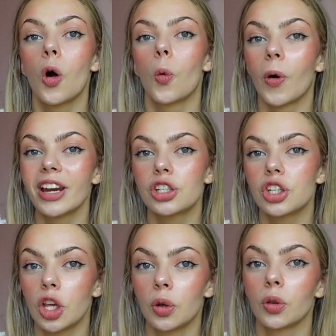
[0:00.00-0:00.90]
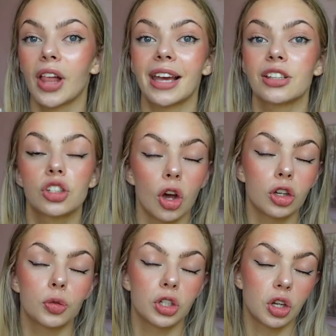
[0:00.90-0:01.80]
which two like
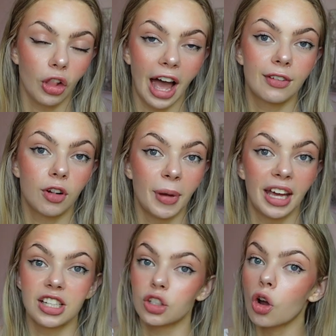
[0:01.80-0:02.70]
songs would you like from her